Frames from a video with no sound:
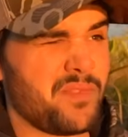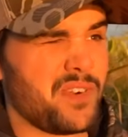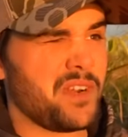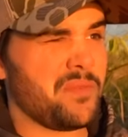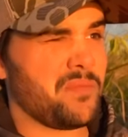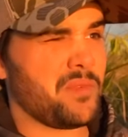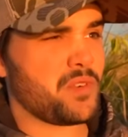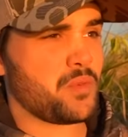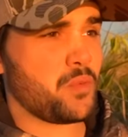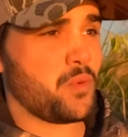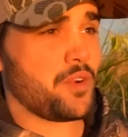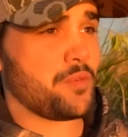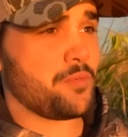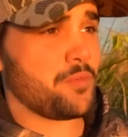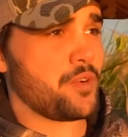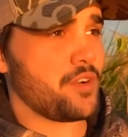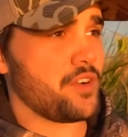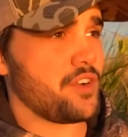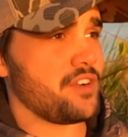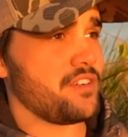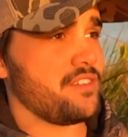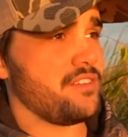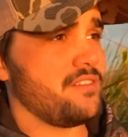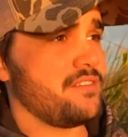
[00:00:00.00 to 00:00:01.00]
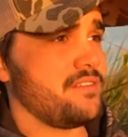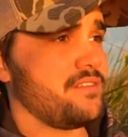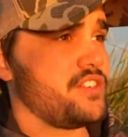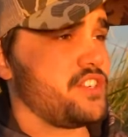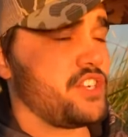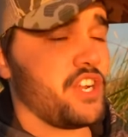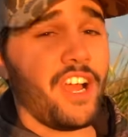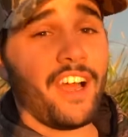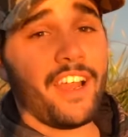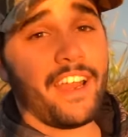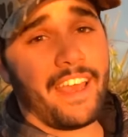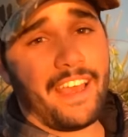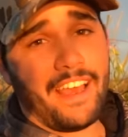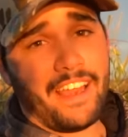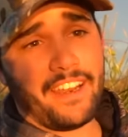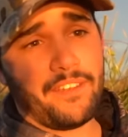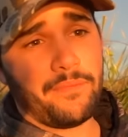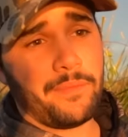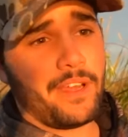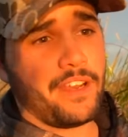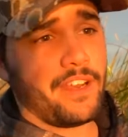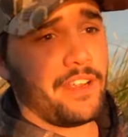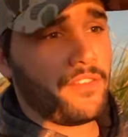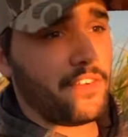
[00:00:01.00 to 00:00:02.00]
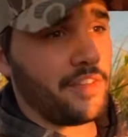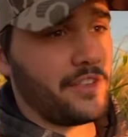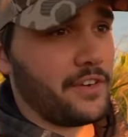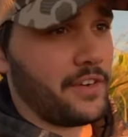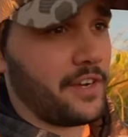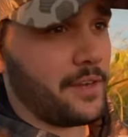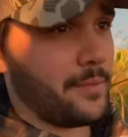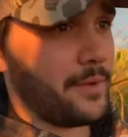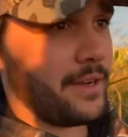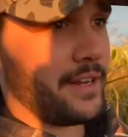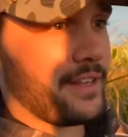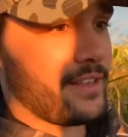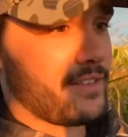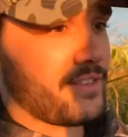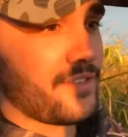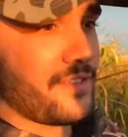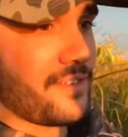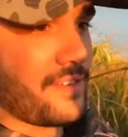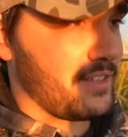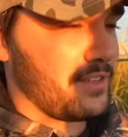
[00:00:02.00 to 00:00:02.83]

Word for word: pretty much one bird shot at about every 30 minutes.